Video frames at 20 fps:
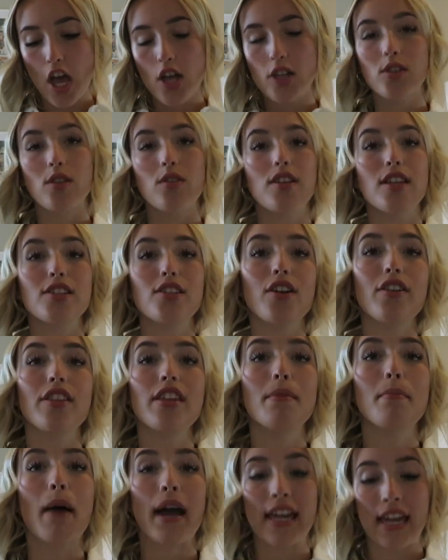So these are
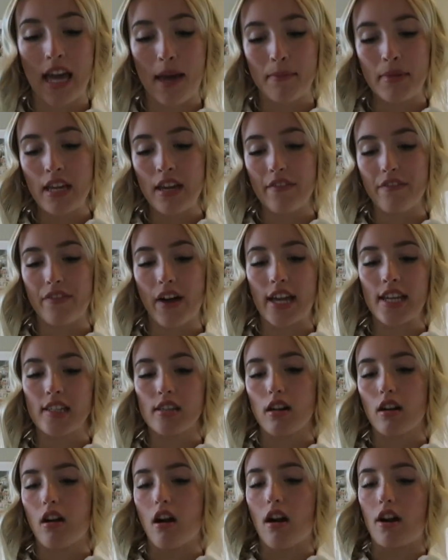the Miami
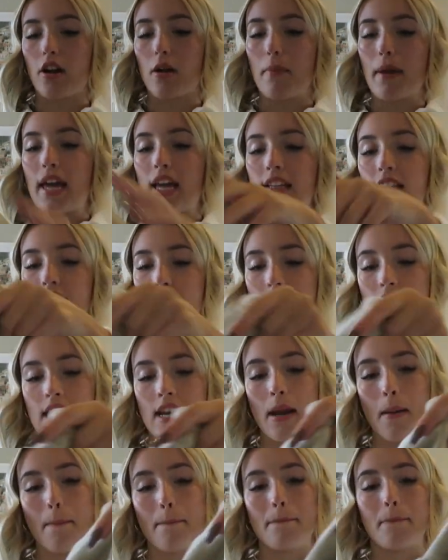Vice cargo pants
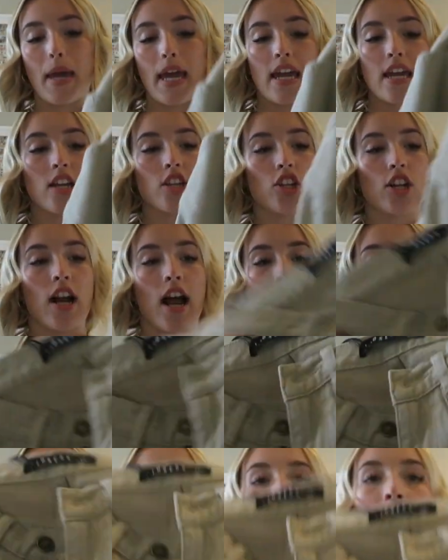in beige, and I
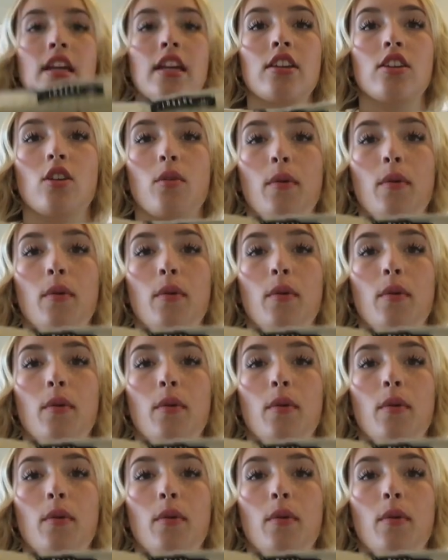got them in a